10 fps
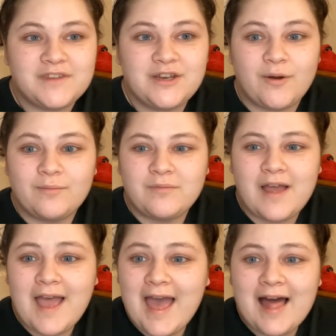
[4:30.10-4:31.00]
you know,
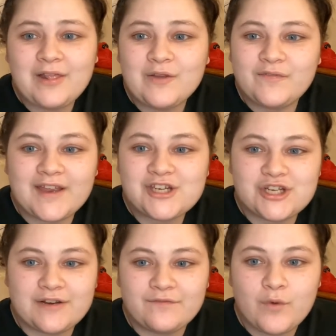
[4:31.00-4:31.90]

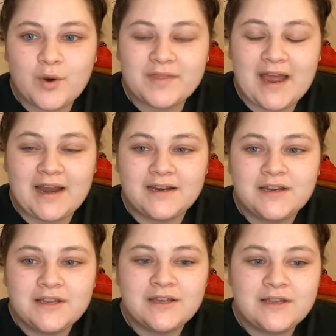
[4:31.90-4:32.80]
elevation for that,
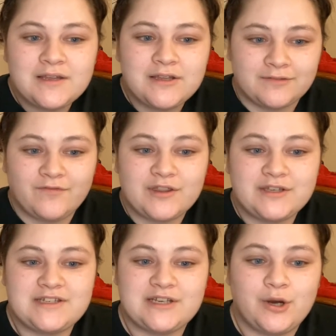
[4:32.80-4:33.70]
for the
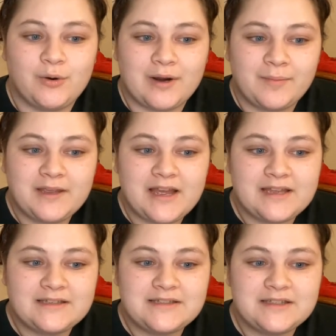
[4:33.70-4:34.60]
D-core,
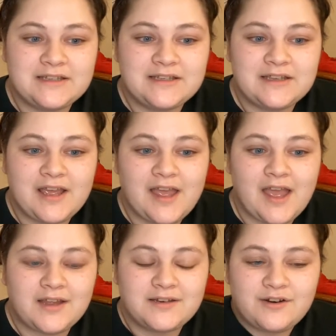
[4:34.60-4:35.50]
because
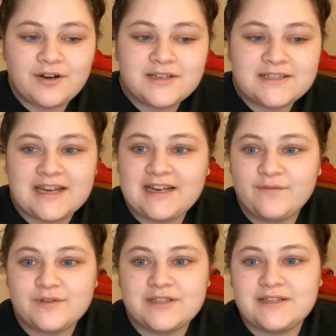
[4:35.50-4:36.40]
Chris
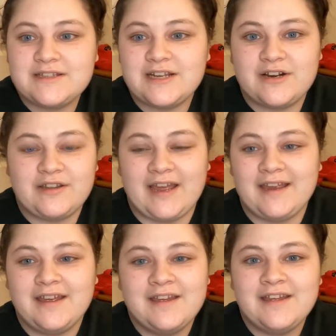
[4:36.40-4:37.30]
Tanev is considered
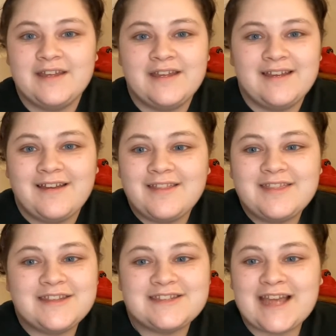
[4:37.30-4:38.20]
like
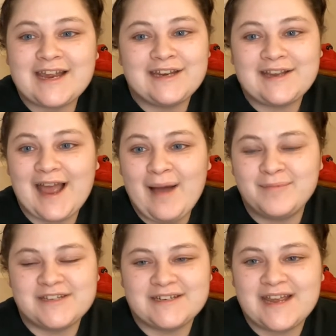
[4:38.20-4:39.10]
the second
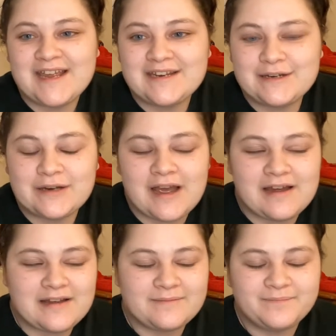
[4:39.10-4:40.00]
captain in,
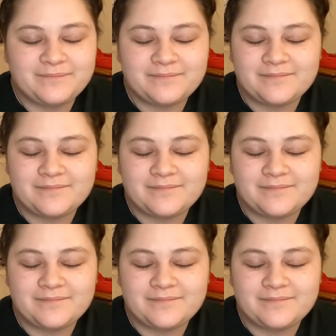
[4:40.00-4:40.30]
I